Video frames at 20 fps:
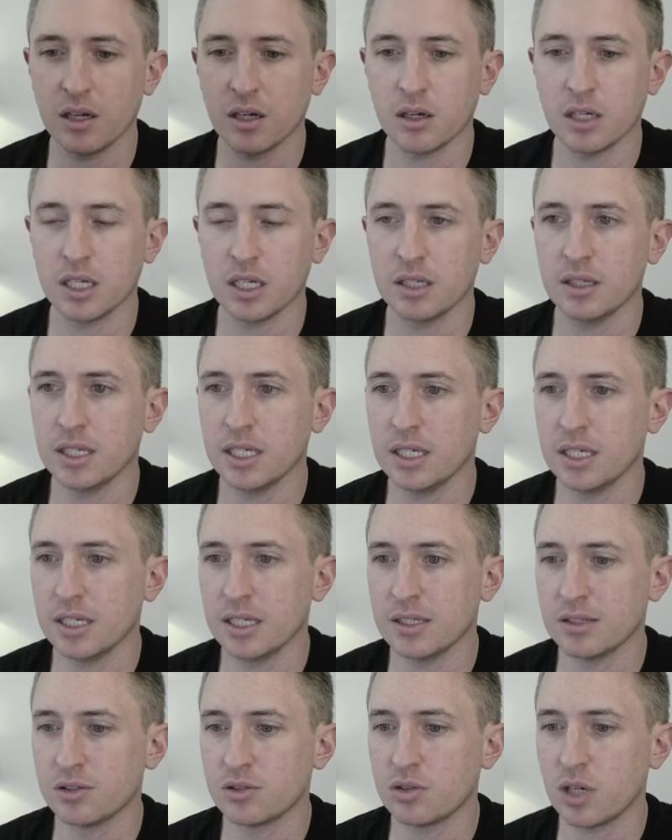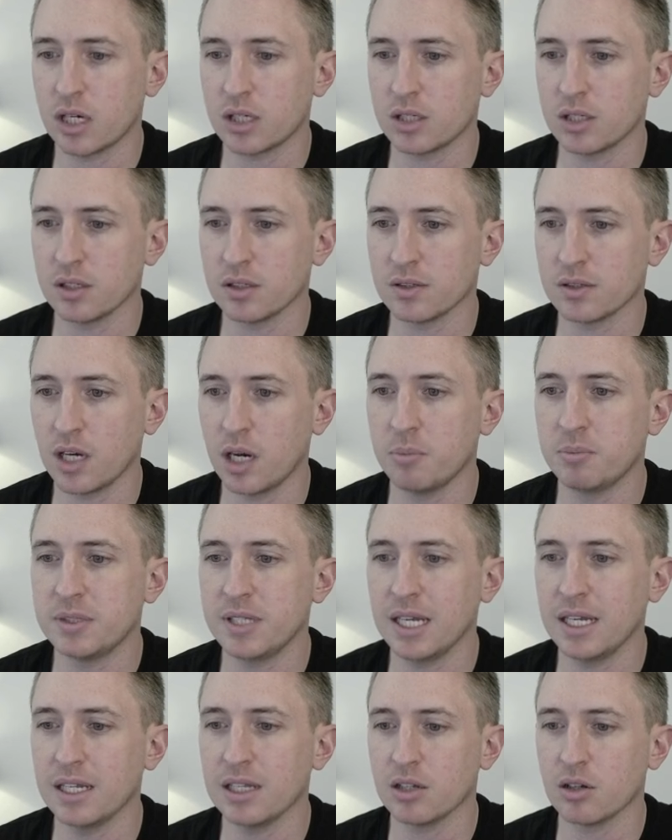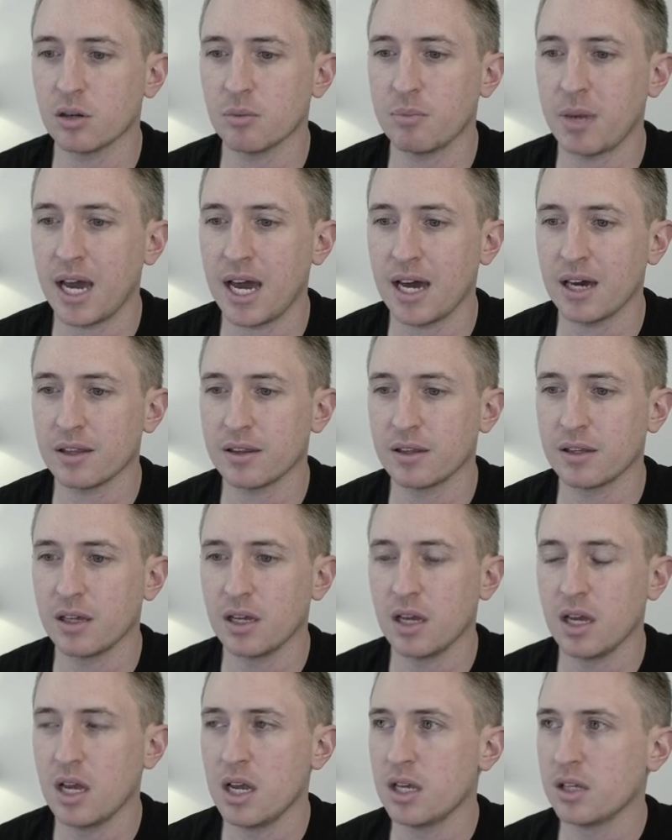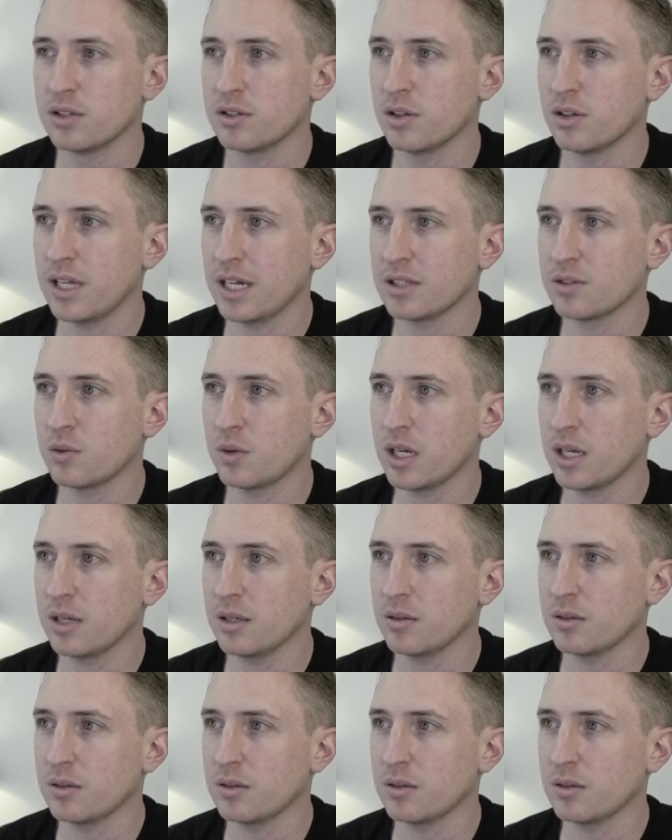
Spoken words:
in the instructions, updating your path. So that's what